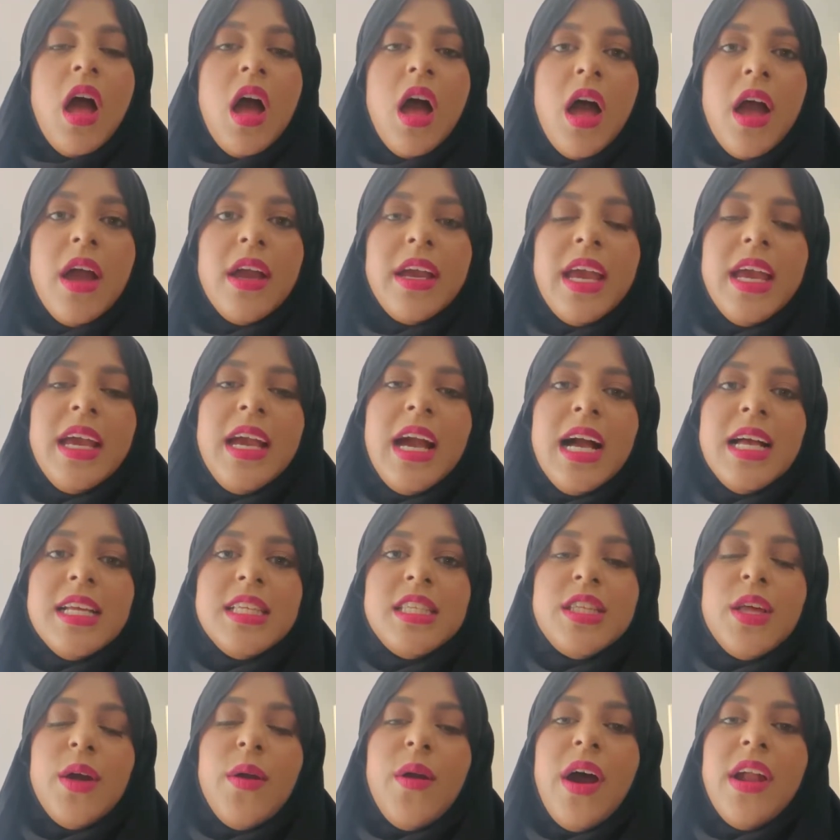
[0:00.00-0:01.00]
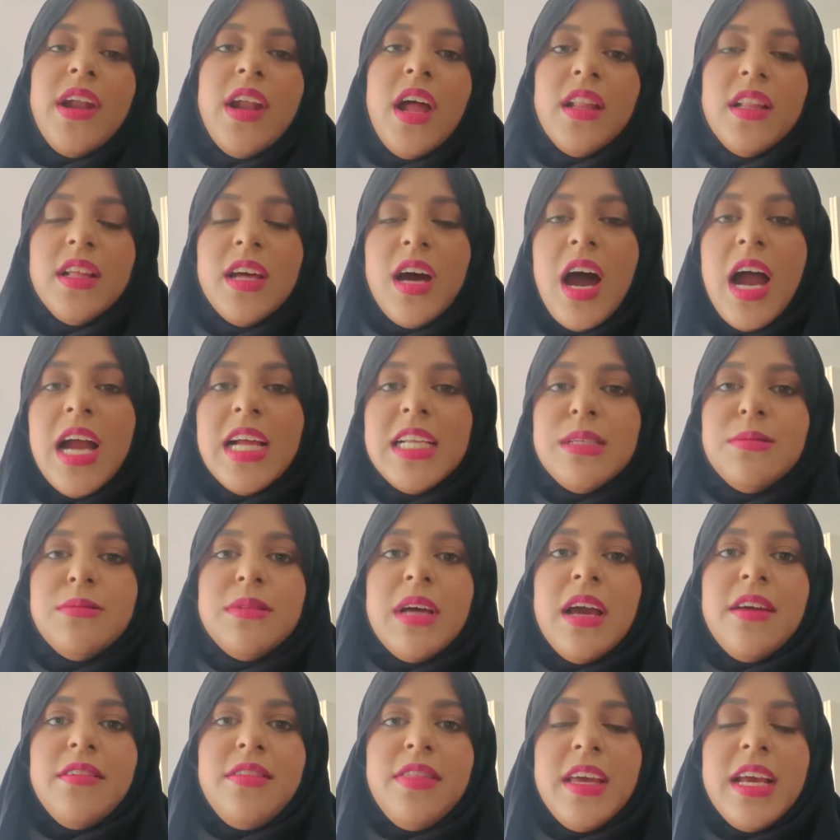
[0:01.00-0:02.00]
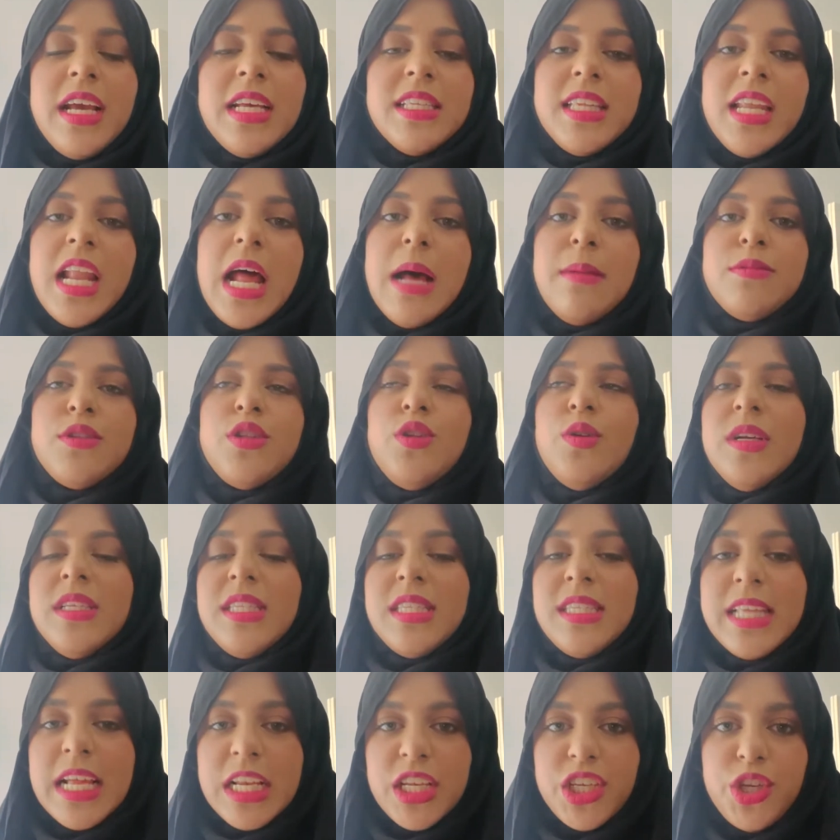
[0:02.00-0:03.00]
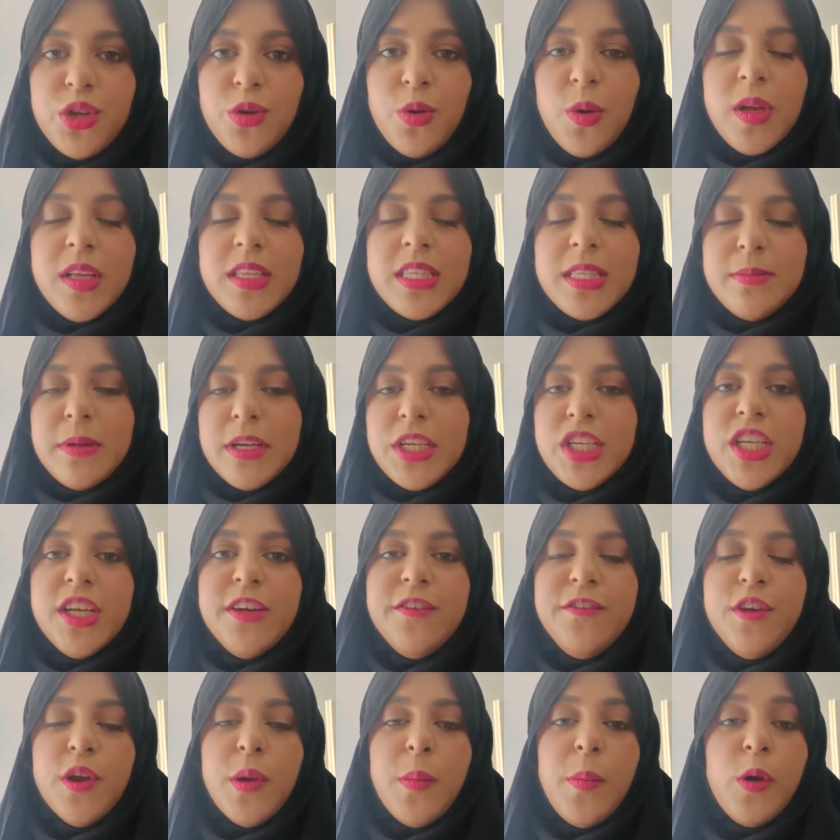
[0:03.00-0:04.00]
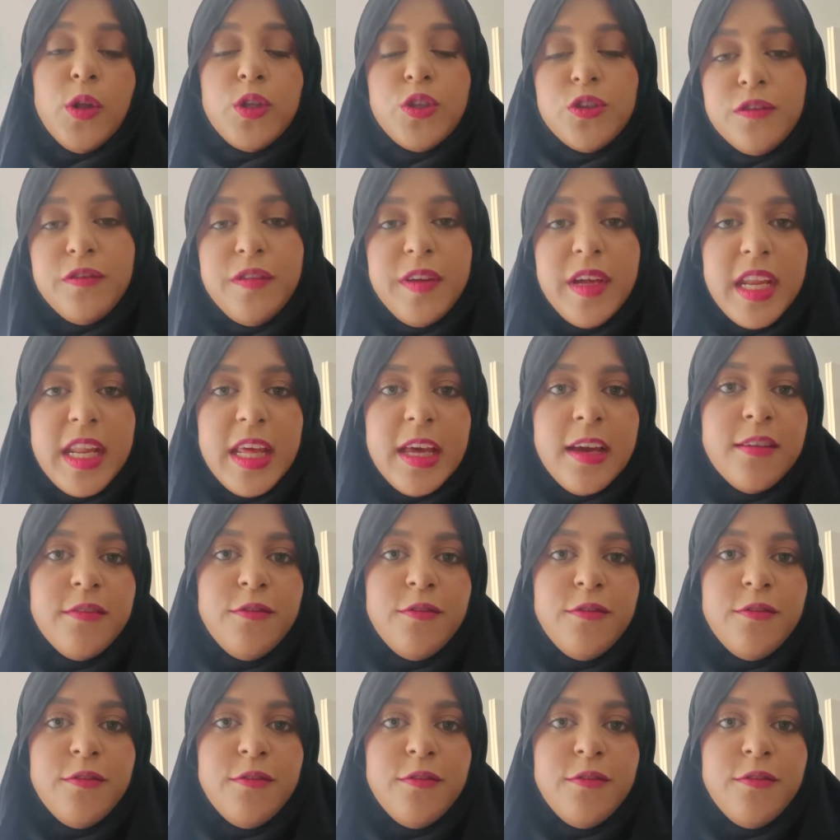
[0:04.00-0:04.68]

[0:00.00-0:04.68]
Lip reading: Okay guys, so another item that I think is an absolute essential, especially if you're bottle feeding,